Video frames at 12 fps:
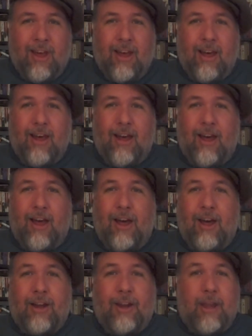
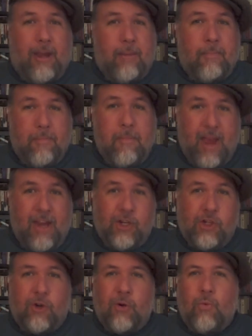on a
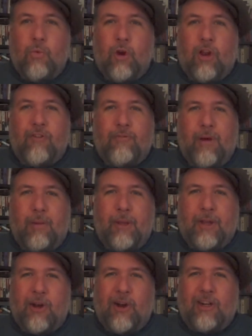major work of
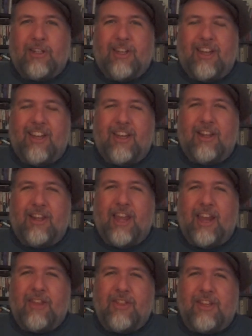public art
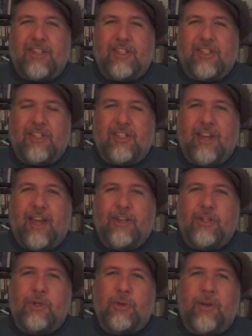like this
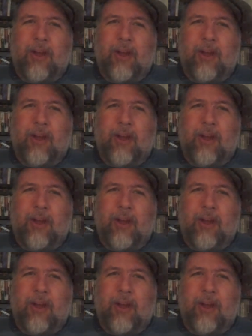statue.